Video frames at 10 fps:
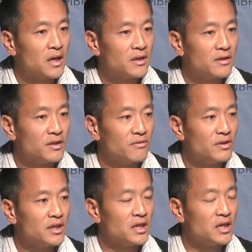You know, you
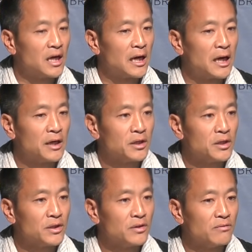really, uh,
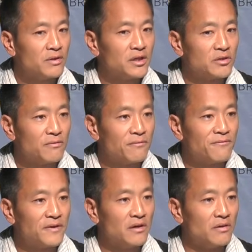you really do
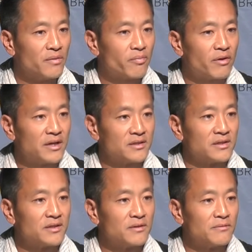feel the
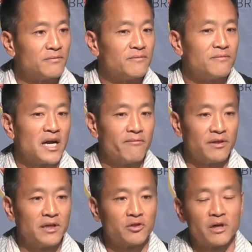presence of
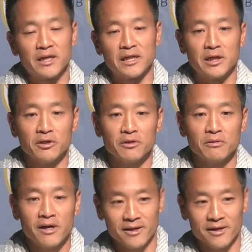everything trying to kill you.